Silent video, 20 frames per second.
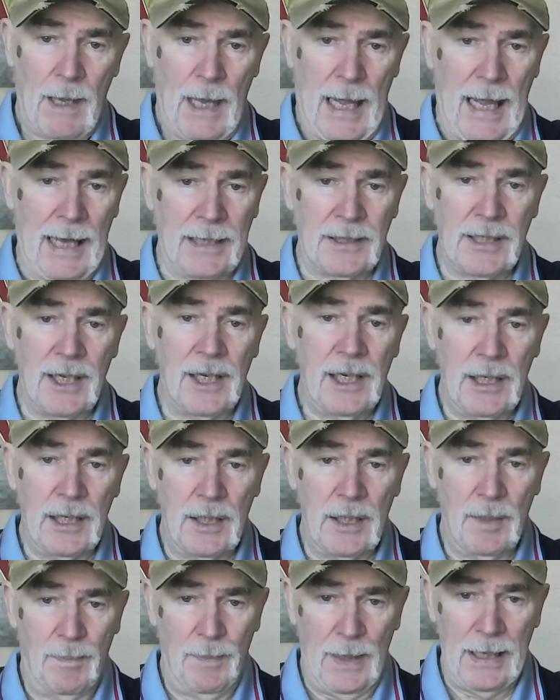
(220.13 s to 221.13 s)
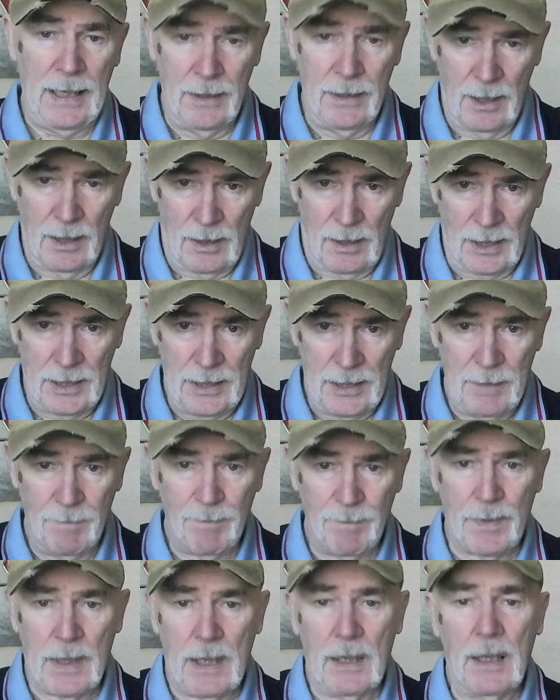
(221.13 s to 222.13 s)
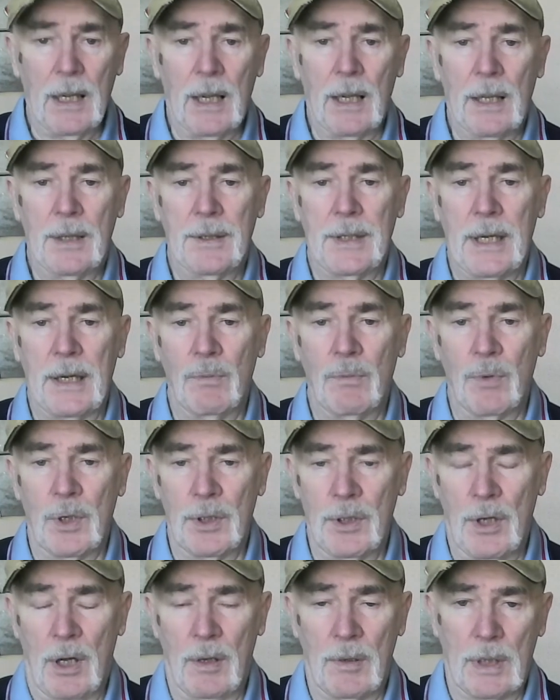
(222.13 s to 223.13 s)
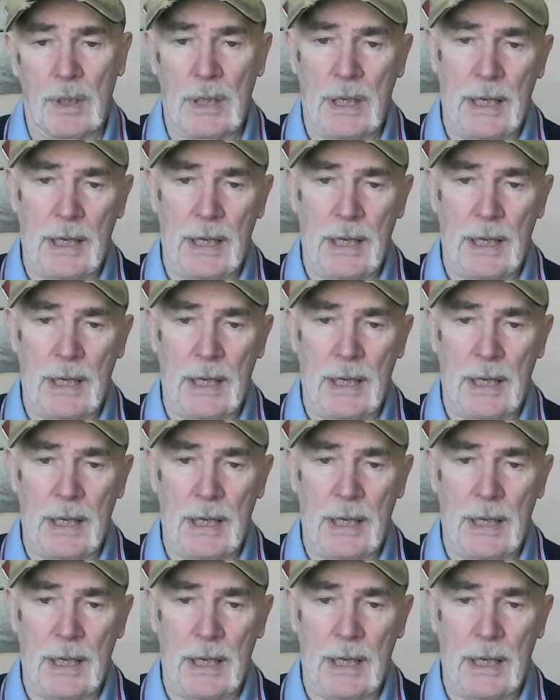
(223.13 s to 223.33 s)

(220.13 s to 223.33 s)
Acting independently, they were not